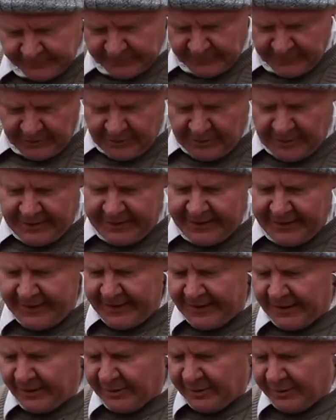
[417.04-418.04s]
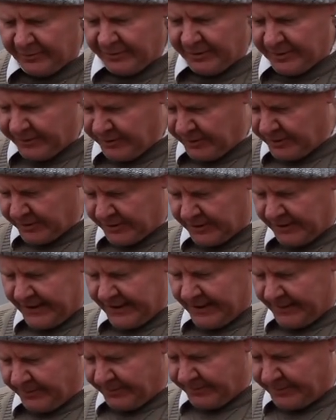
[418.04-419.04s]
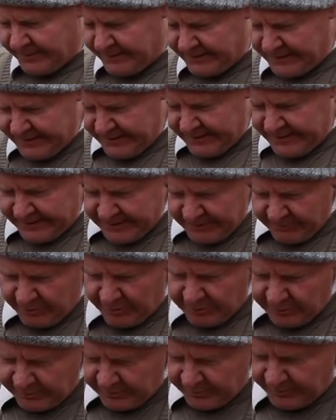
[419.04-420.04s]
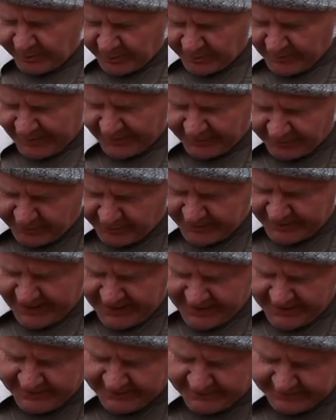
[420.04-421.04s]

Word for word: I reckon that'll do for the first clean up. Then we'll put it back through again.